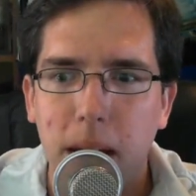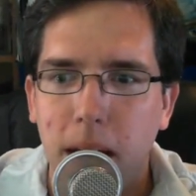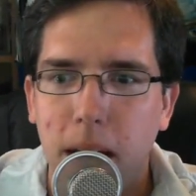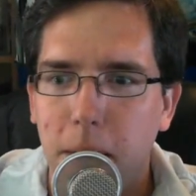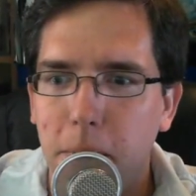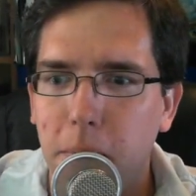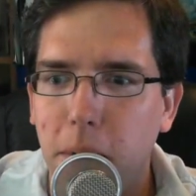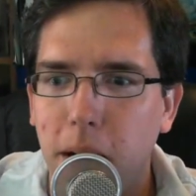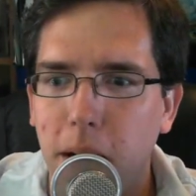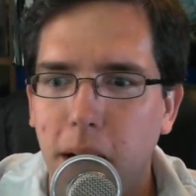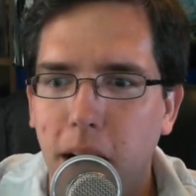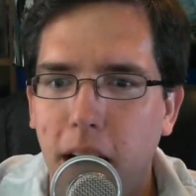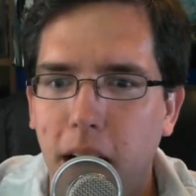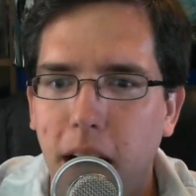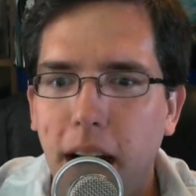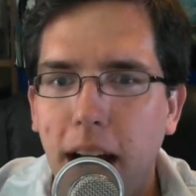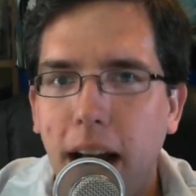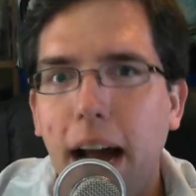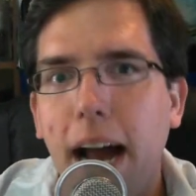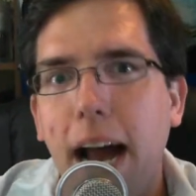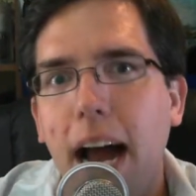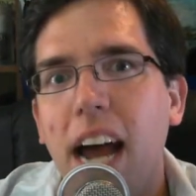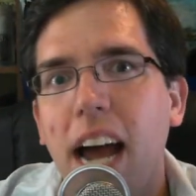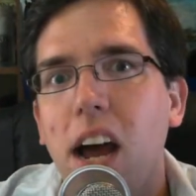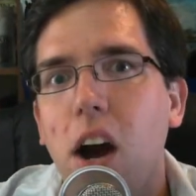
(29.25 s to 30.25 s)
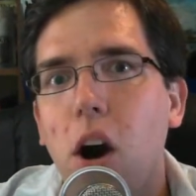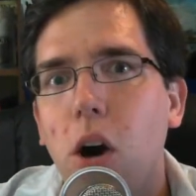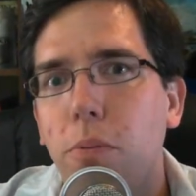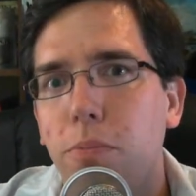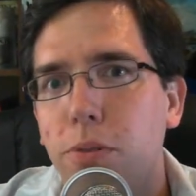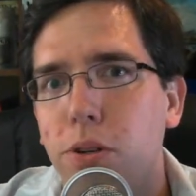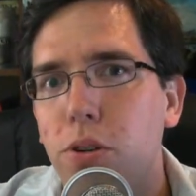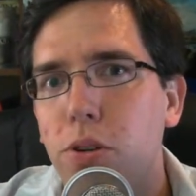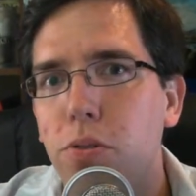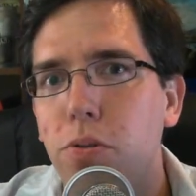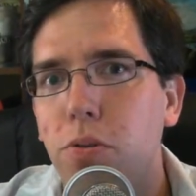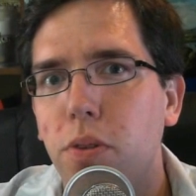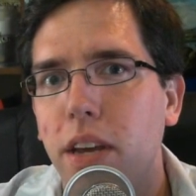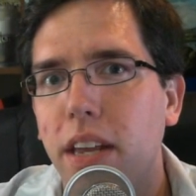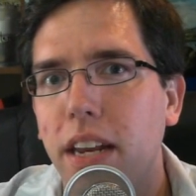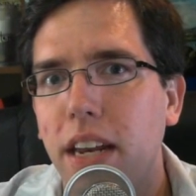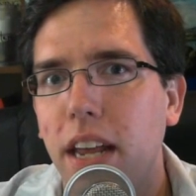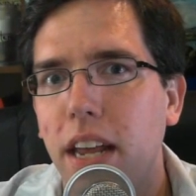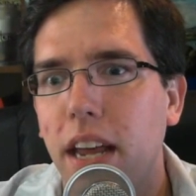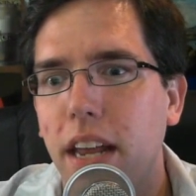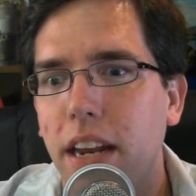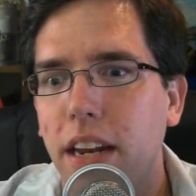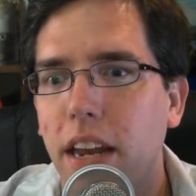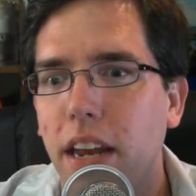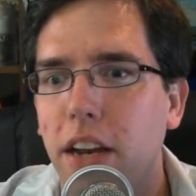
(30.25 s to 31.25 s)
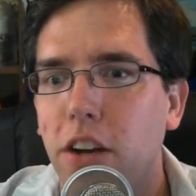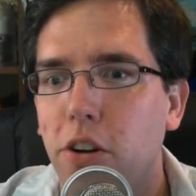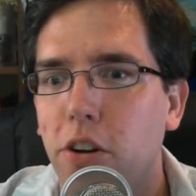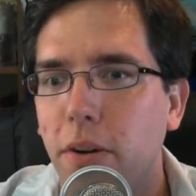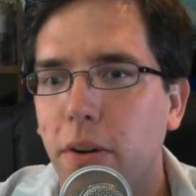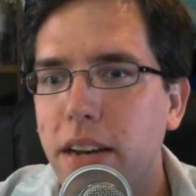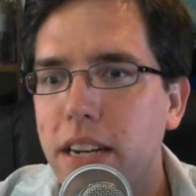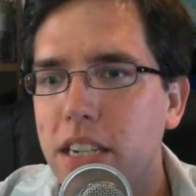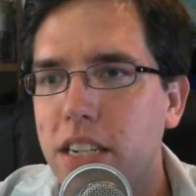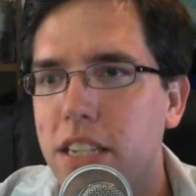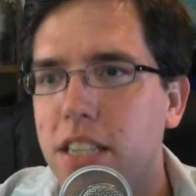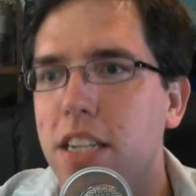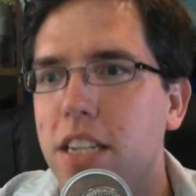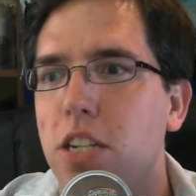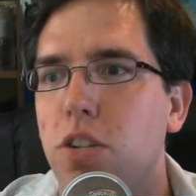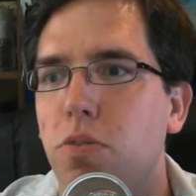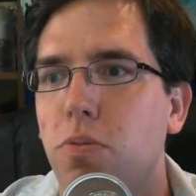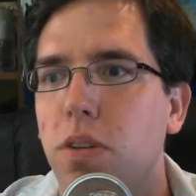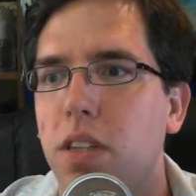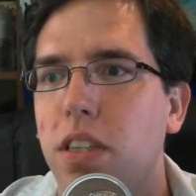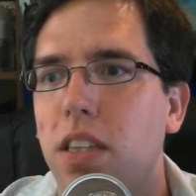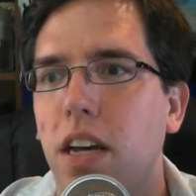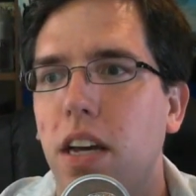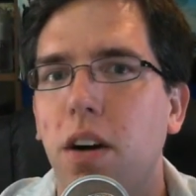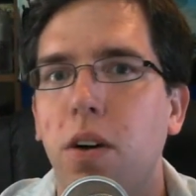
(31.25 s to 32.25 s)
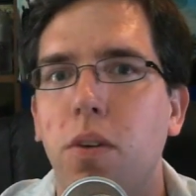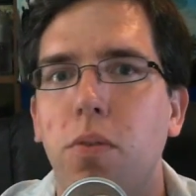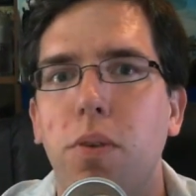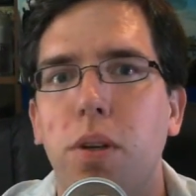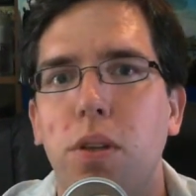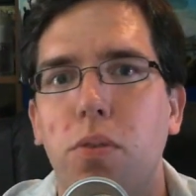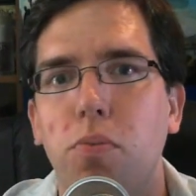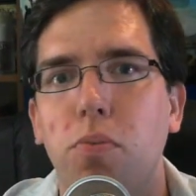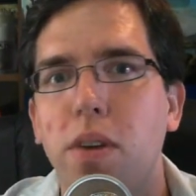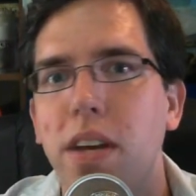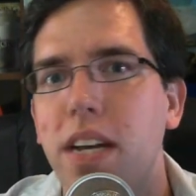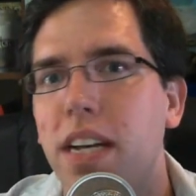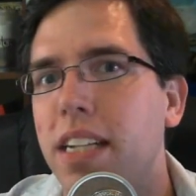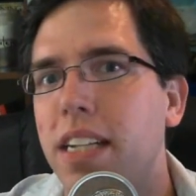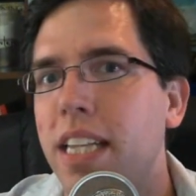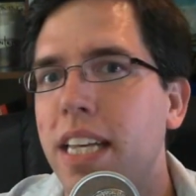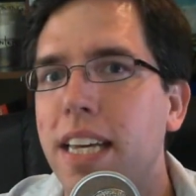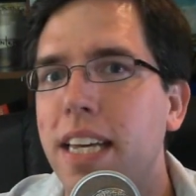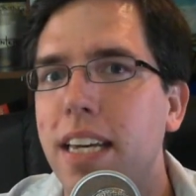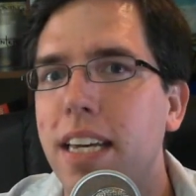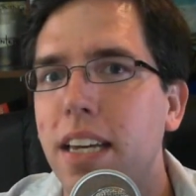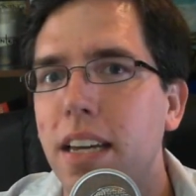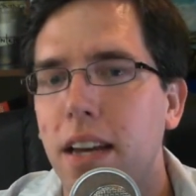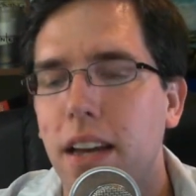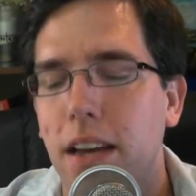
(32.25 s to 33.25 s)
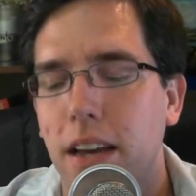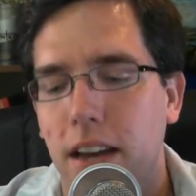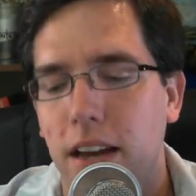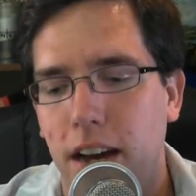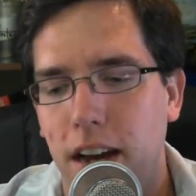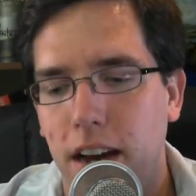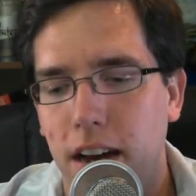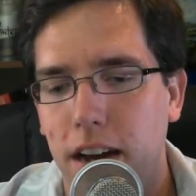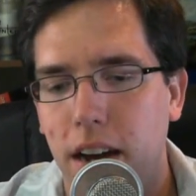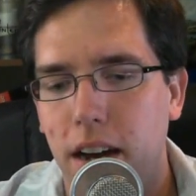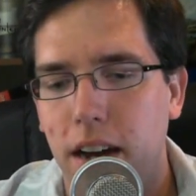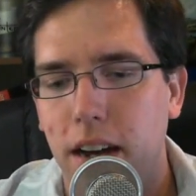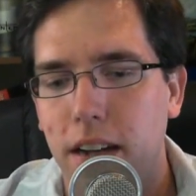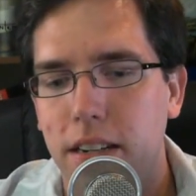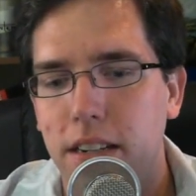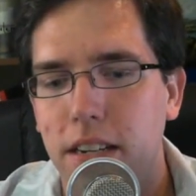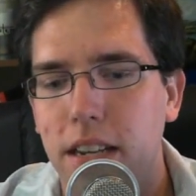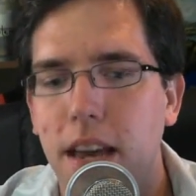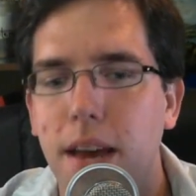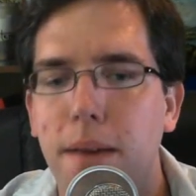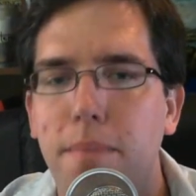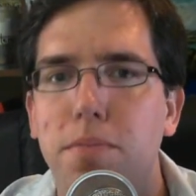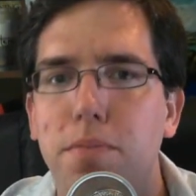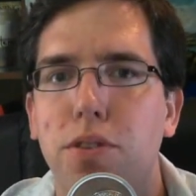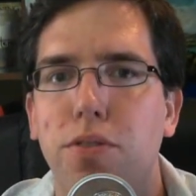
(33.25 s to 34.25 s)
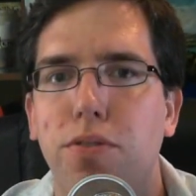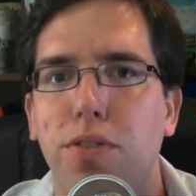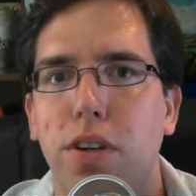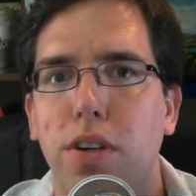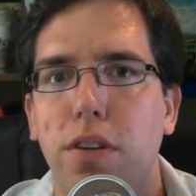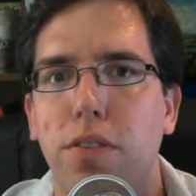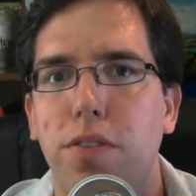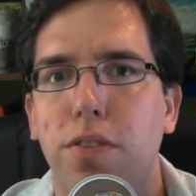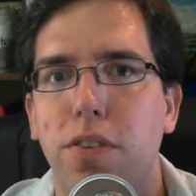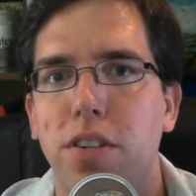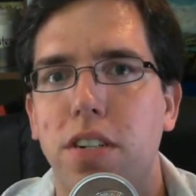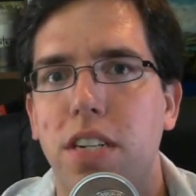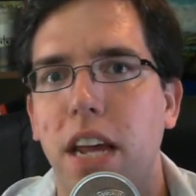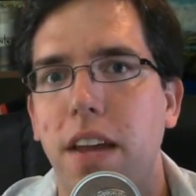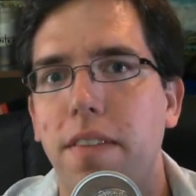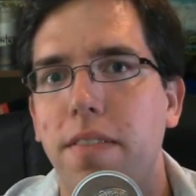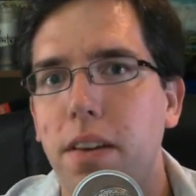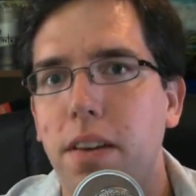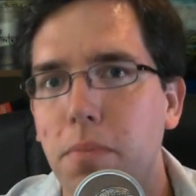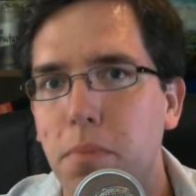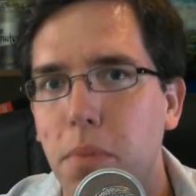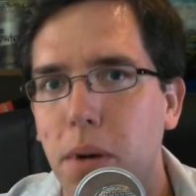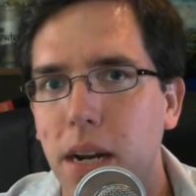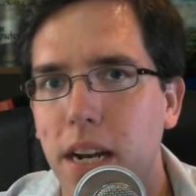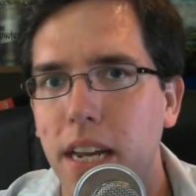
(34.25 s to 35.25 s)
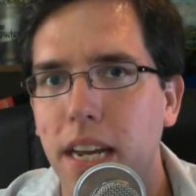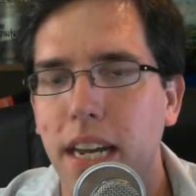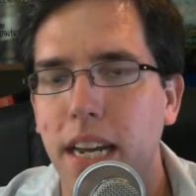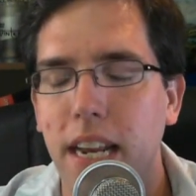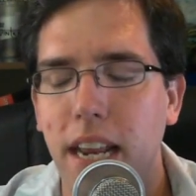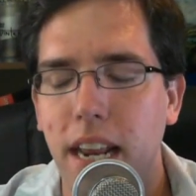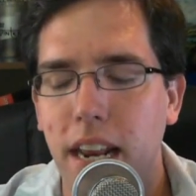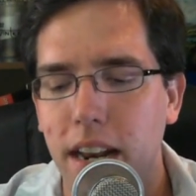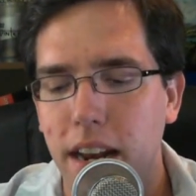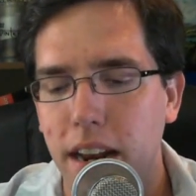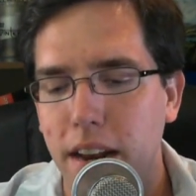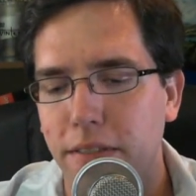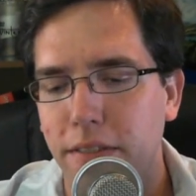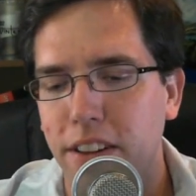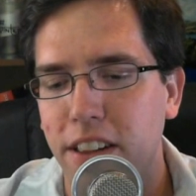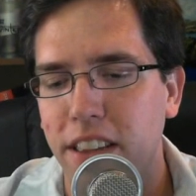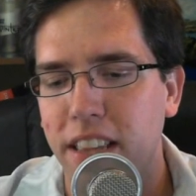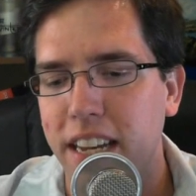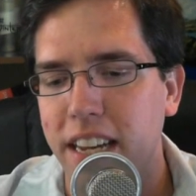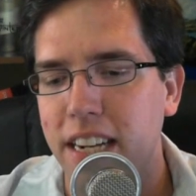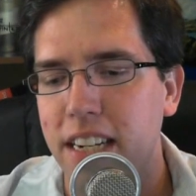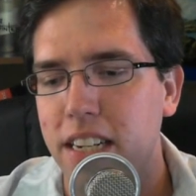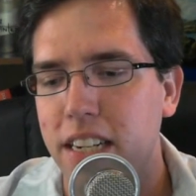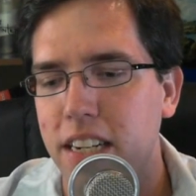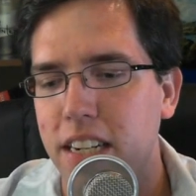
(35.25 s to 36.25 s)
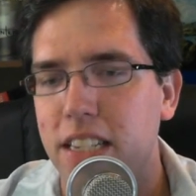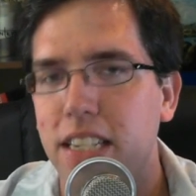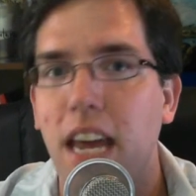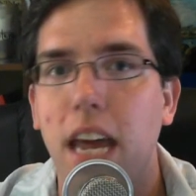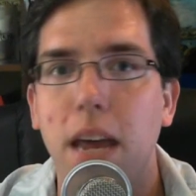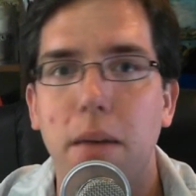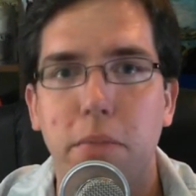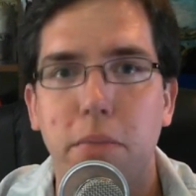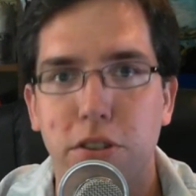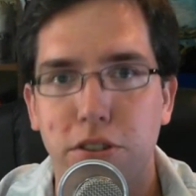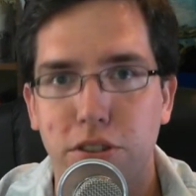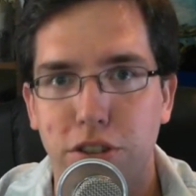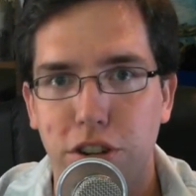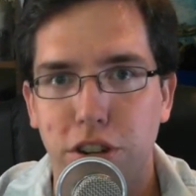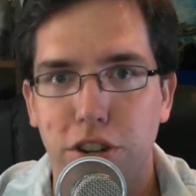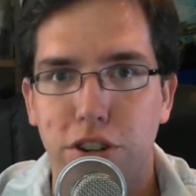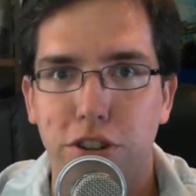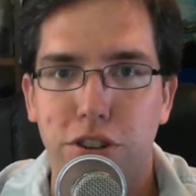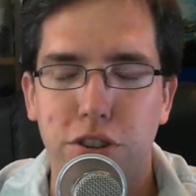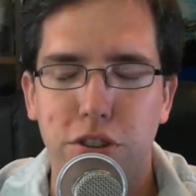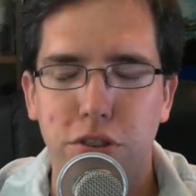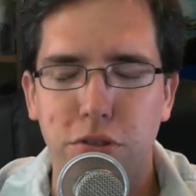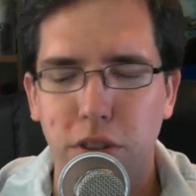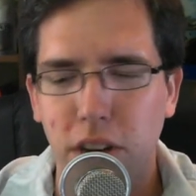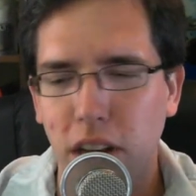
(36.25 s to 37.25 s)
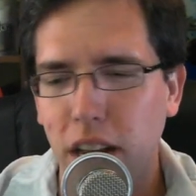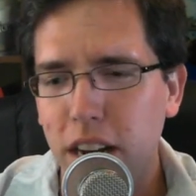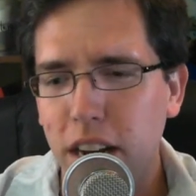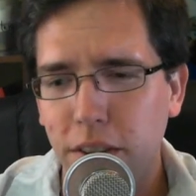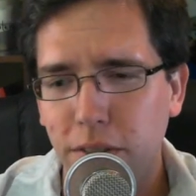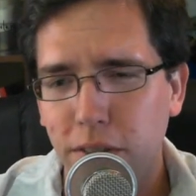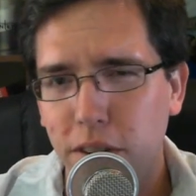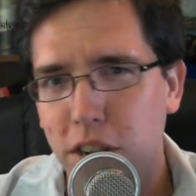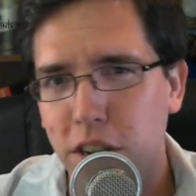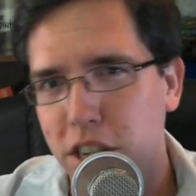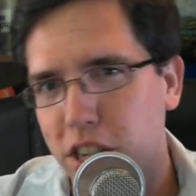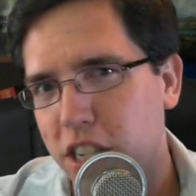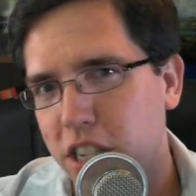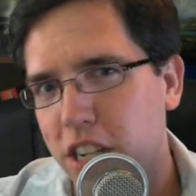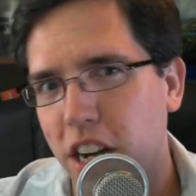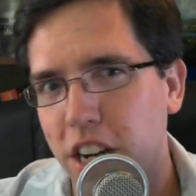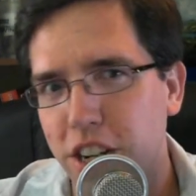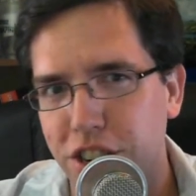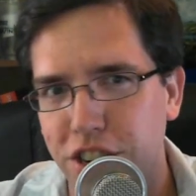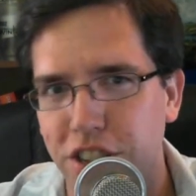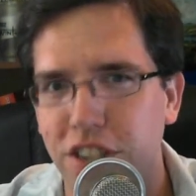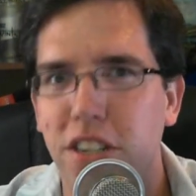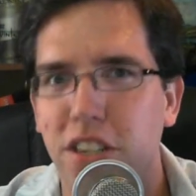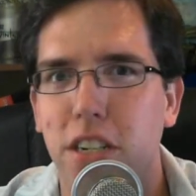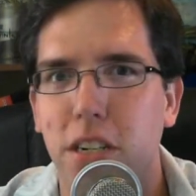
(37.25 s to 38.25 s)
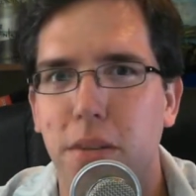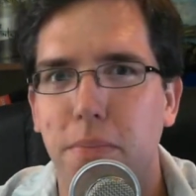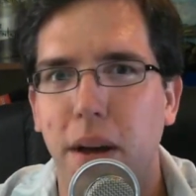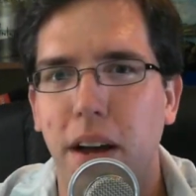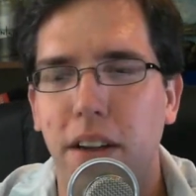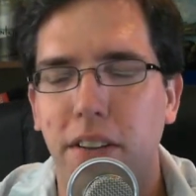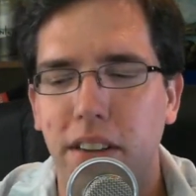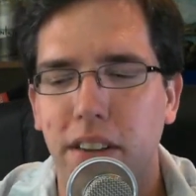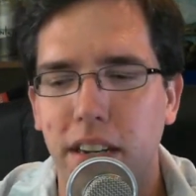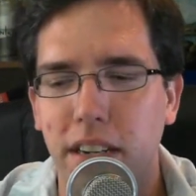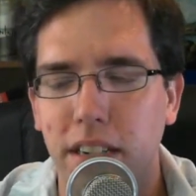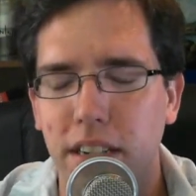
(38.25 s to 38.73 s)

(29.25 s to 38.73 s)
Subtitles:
But I hope to increase this with weekly tips for saving money and different things us gamers can do and different discussions about things.